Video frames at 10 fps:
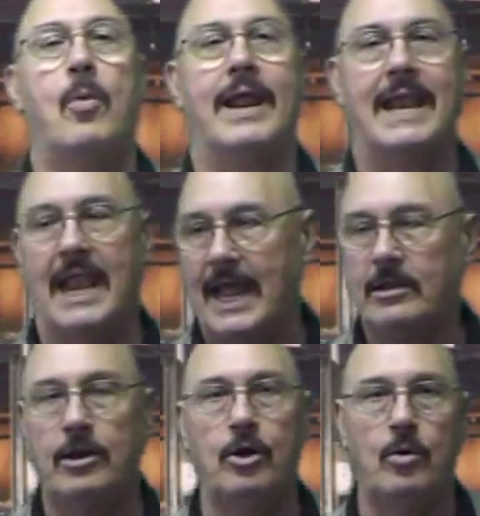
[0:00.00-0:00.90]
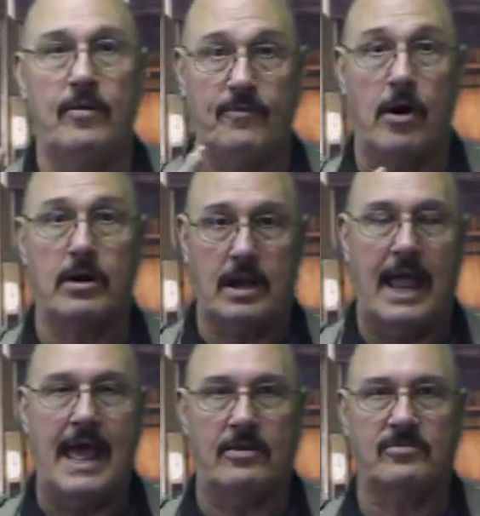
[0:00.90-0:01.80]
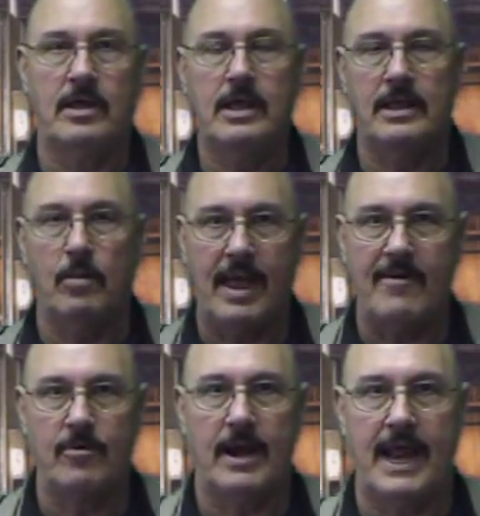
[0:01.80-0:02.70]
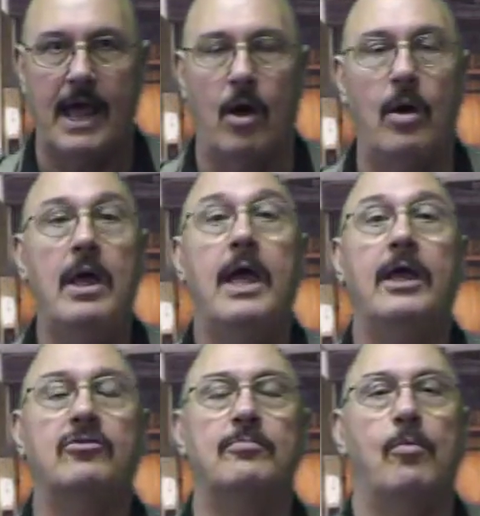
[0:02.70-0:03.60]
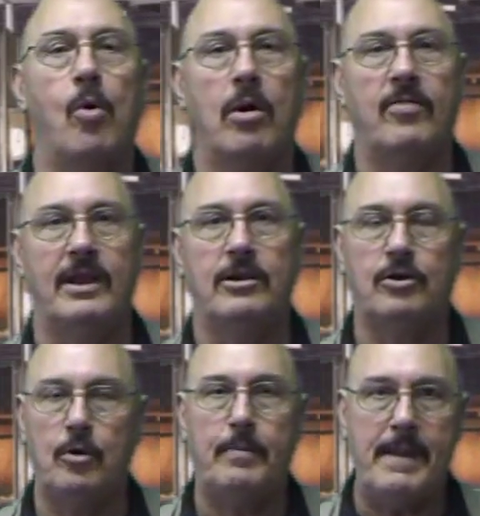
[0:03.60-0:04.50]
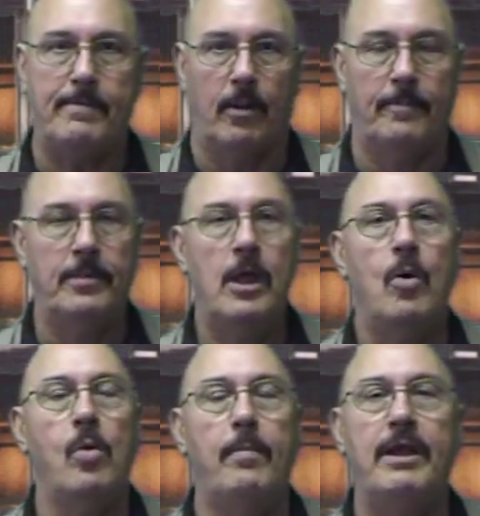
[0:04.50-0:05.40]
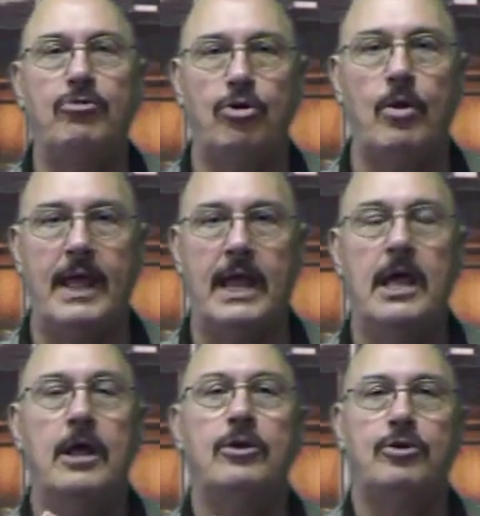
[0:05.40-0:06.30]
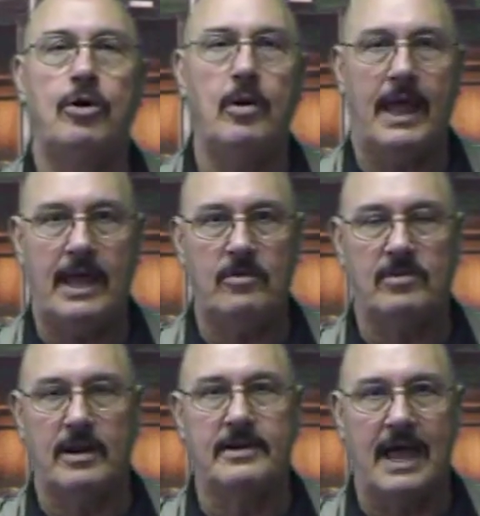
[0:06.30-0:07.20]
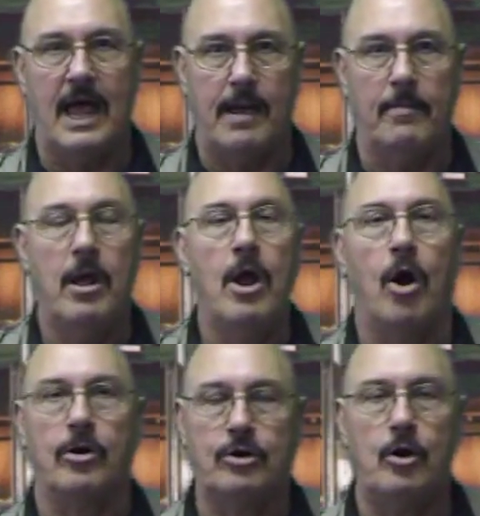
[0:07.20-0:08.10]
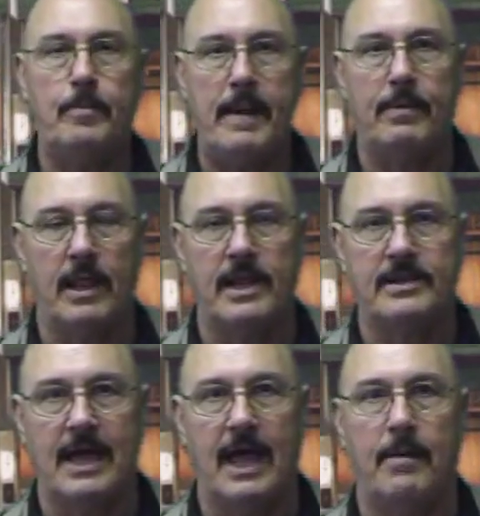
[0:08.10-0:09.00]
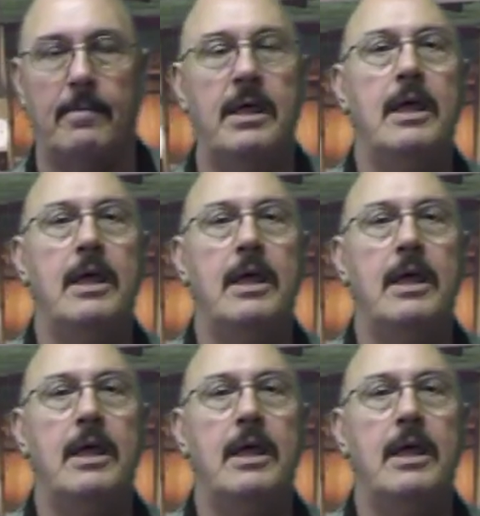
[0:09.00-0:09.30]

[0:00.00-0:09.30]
What I'd like to do, if our class that we have right now is more than 2 people, we'll be shooting 2 lanes at a time, or 2 people at a time,